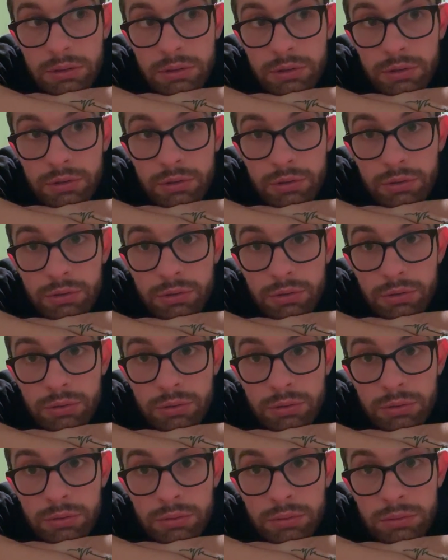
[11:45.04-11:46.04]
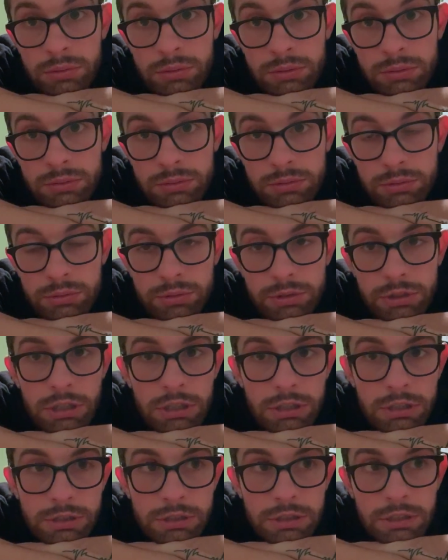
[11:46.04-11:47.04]
to New
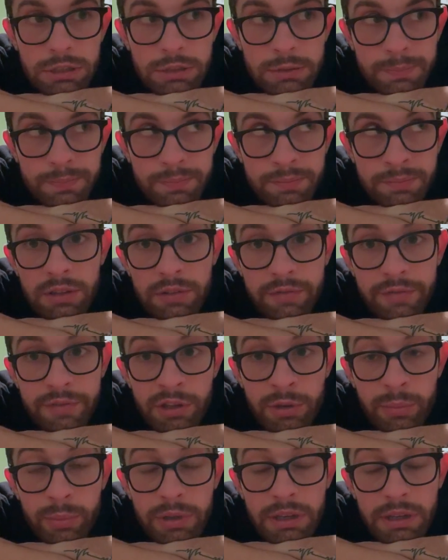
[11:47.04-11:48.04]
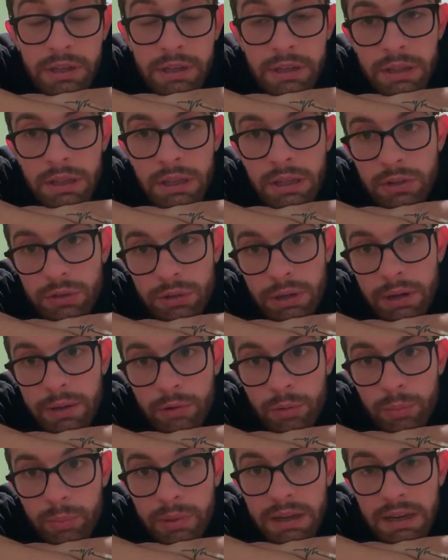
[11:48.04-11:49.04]
Jersey to film it and then
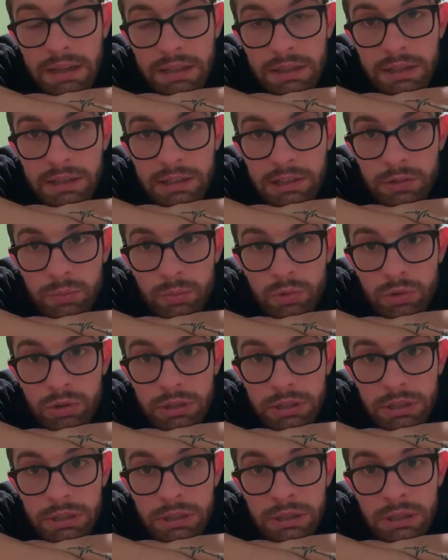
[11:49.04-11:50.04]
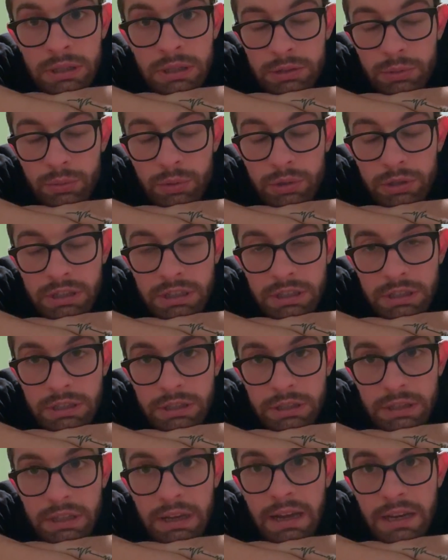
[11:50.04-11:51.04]
travel back the next morning. The Rookie
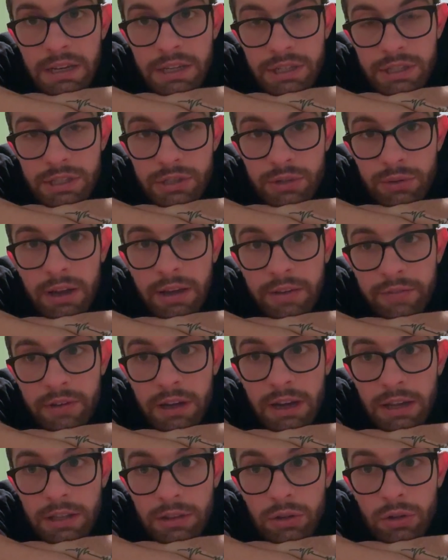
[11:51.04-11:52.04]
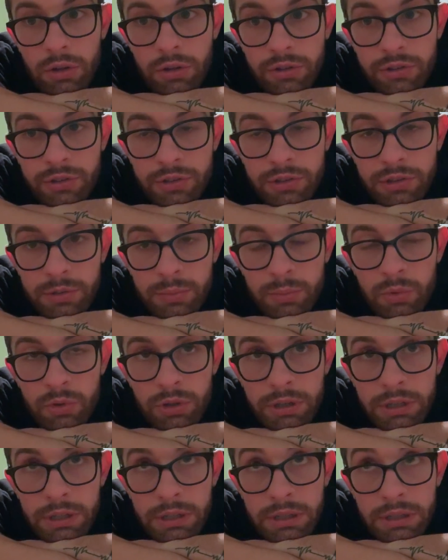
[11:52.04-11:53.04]
Dynasty Draft Guide launched this
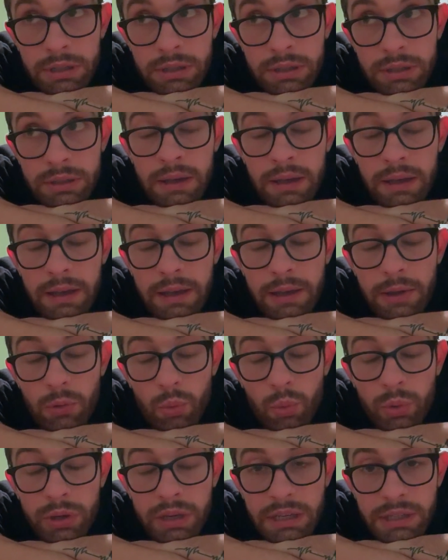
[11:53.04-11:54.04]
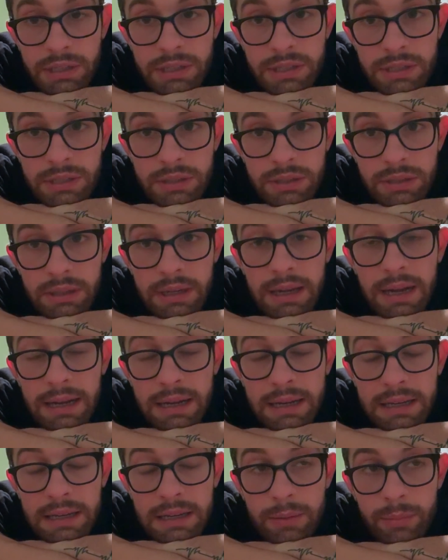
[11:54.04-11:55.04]
morning, and Wix dot
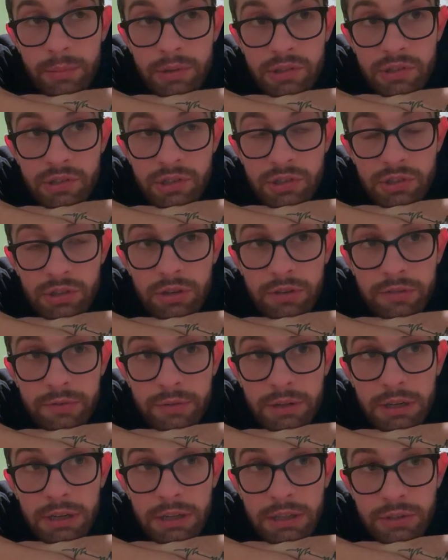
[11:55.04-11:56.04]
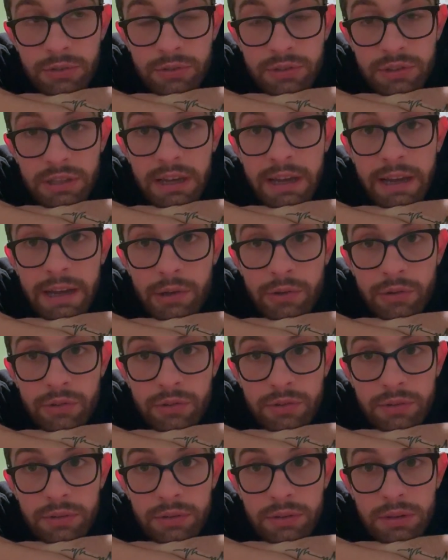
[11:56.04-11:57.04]
com is the software I use to
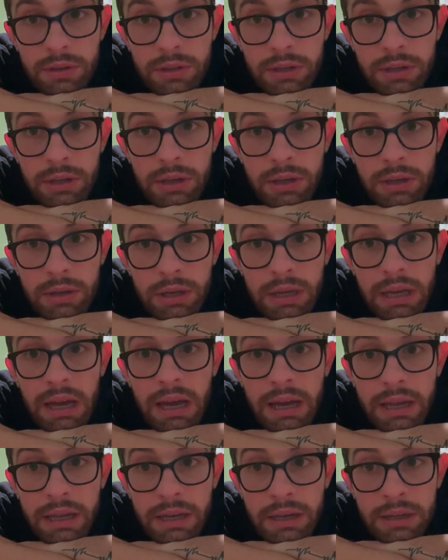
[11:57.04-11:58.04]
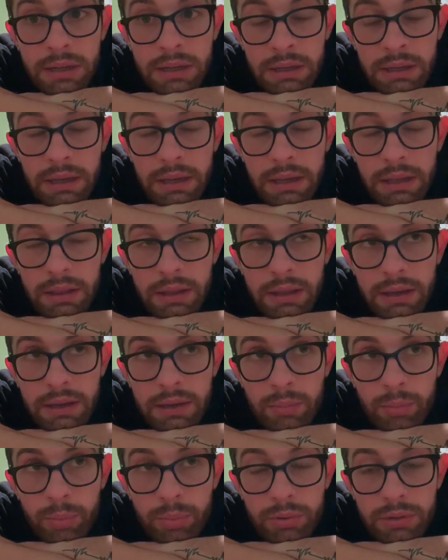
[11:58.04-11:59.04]
house the guide, and they
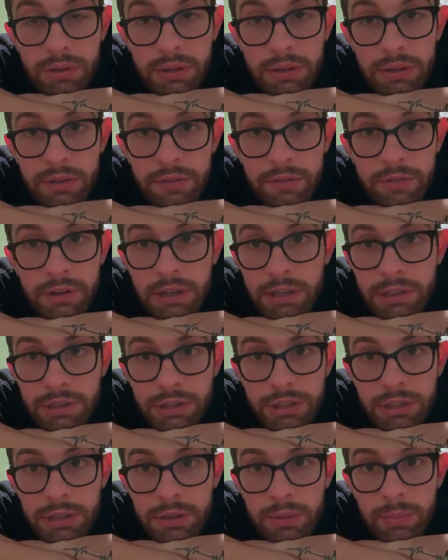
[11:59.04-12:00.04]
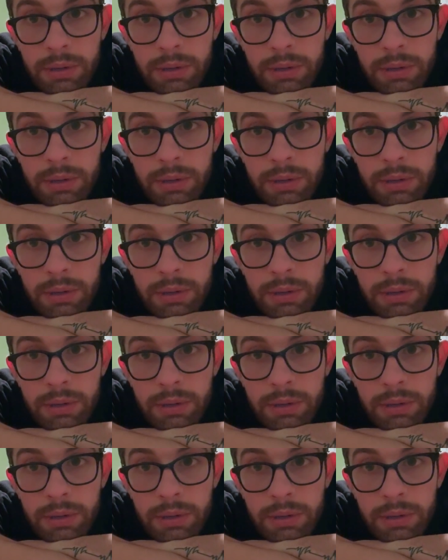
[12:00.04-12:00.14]
completely fucking shit the